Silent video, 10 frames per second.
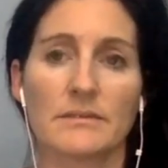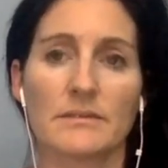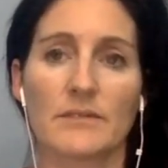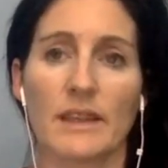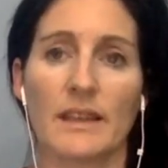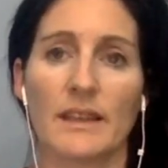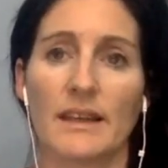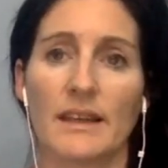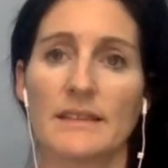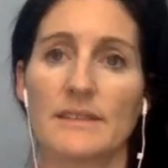
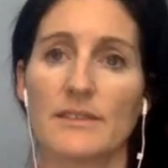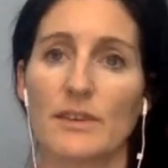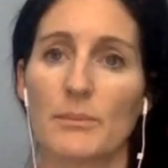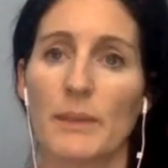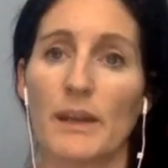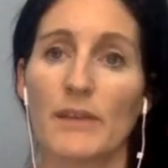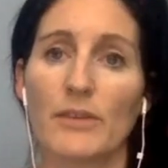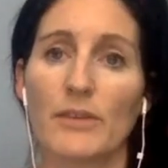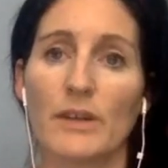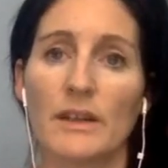Recognize if you're
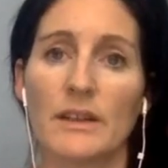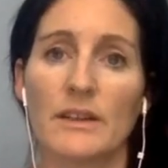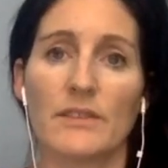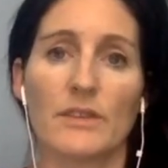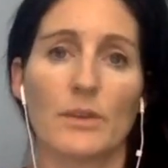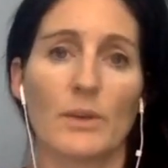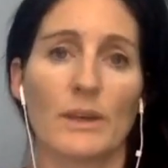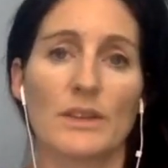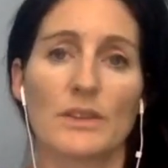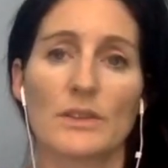barefoot or if you're
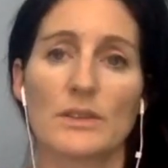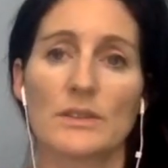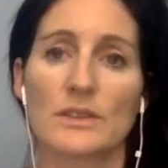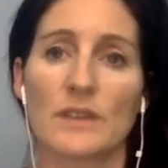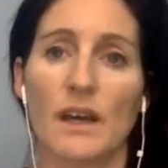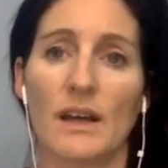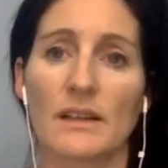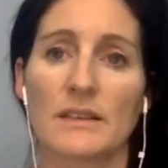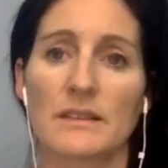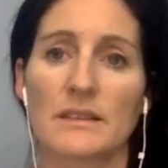wearing shoes or socks.